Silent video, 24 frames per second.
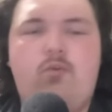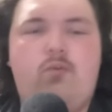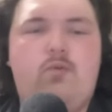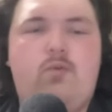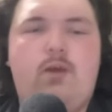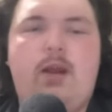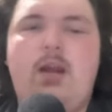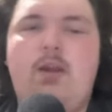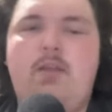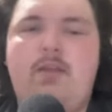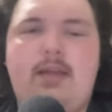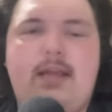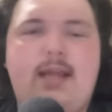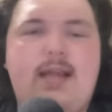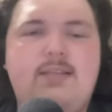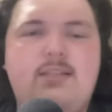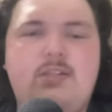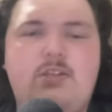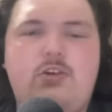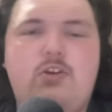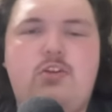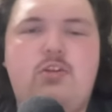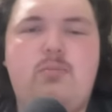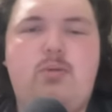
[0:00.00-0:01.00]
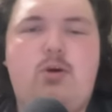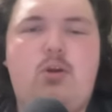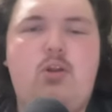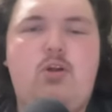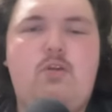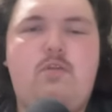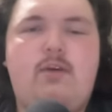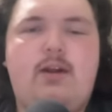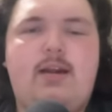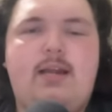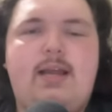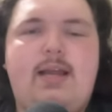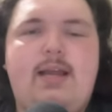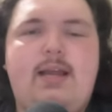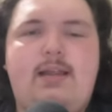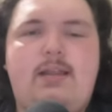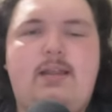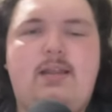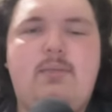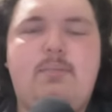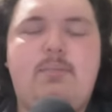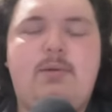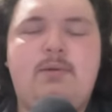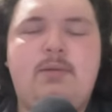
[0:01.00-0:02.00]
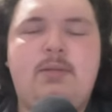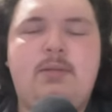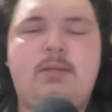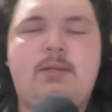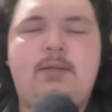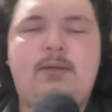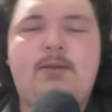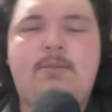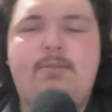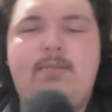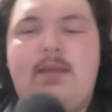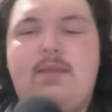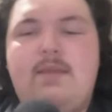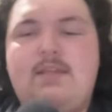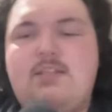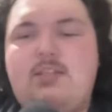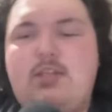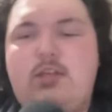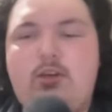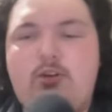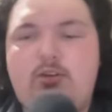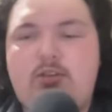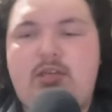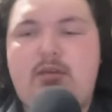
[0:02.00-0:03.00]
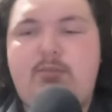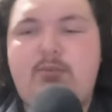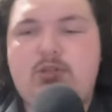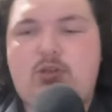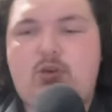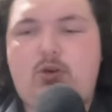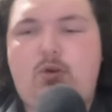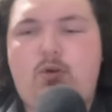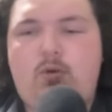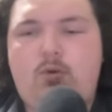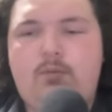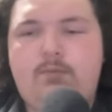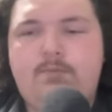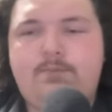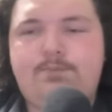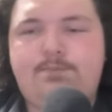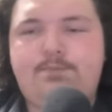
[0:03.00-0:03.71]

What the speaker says: Rarely has he turned the ball over at a high clip. And this Thunder team as a whole,